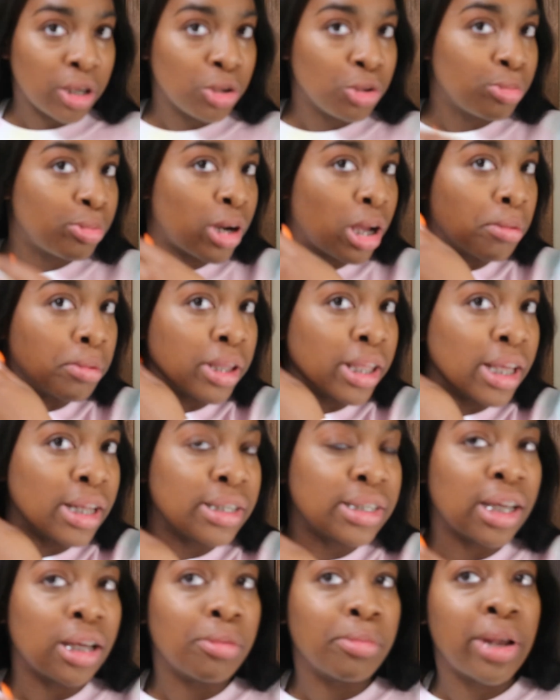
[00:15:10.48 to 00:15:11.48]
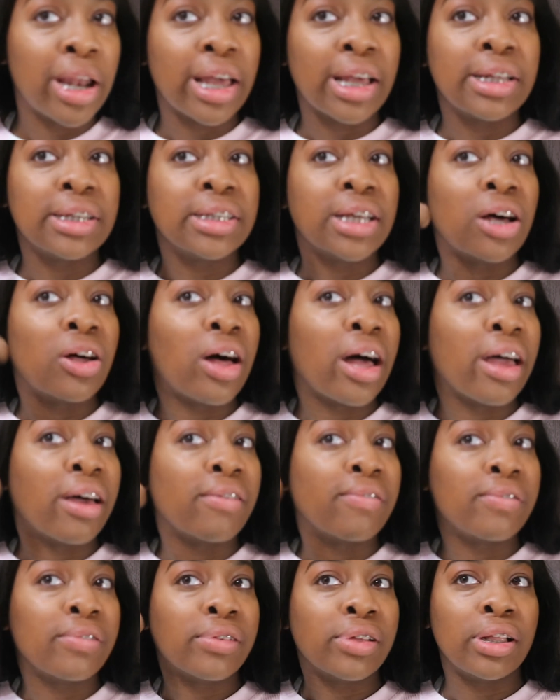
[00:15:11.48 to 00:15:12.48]
you probably can't tell, but I can tell I
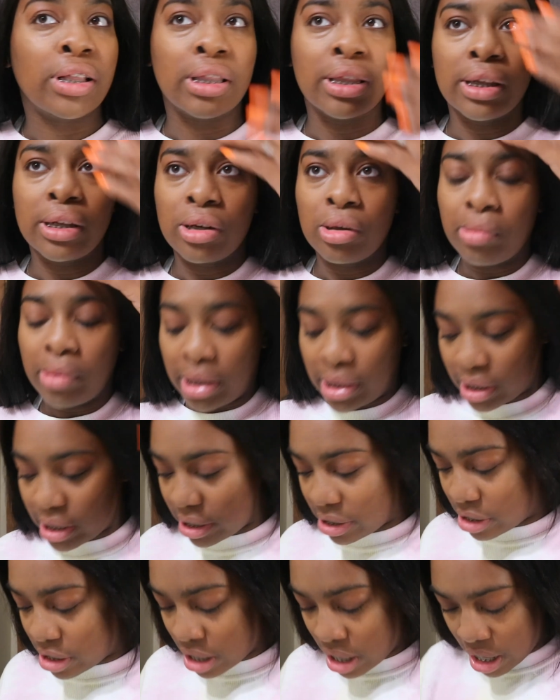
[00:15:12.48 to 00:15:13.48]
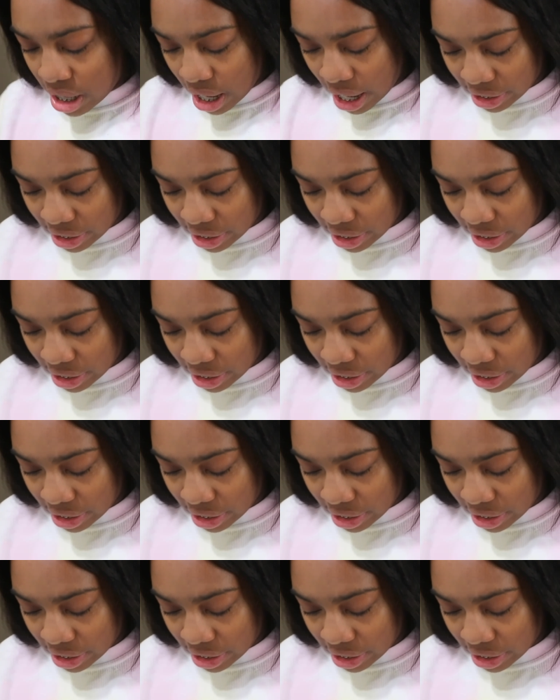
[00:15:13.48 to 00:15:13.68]
have a little bit there.